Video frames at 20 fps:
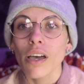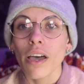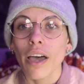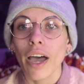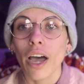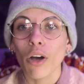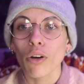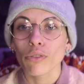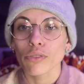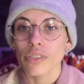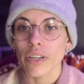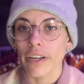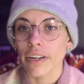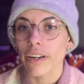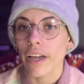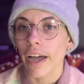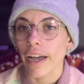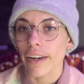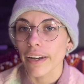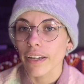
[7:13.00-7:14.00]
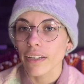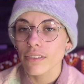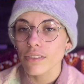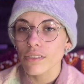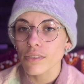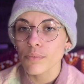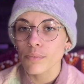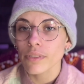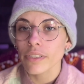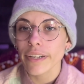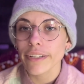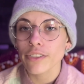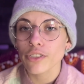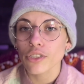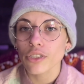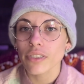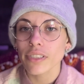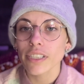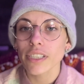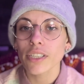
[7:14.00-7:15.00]
outside guidance
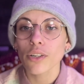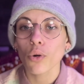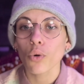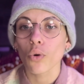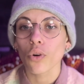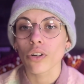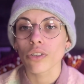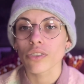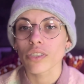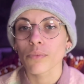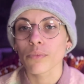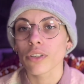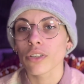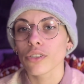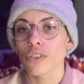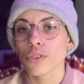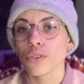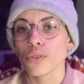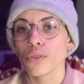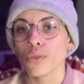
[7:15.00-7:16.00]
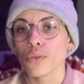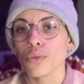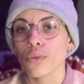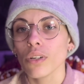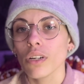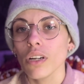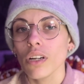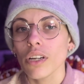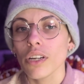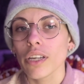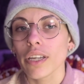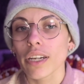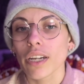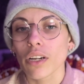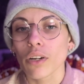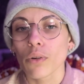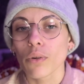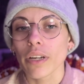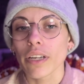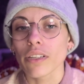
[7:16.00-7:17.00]
potentially, or someone who, you
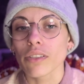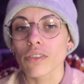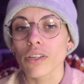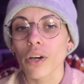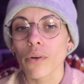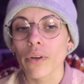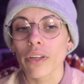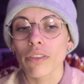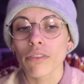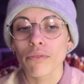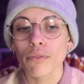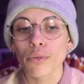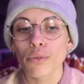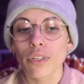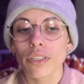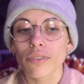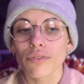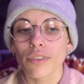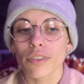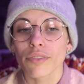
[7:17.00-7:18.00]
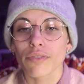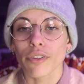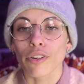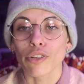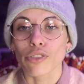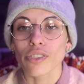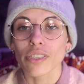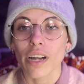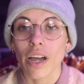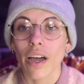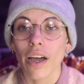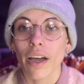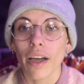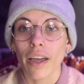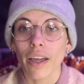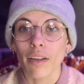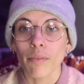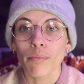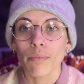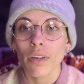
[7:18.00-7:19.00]
know, is going through this for the first
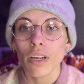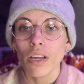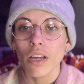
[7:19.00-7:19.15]
time,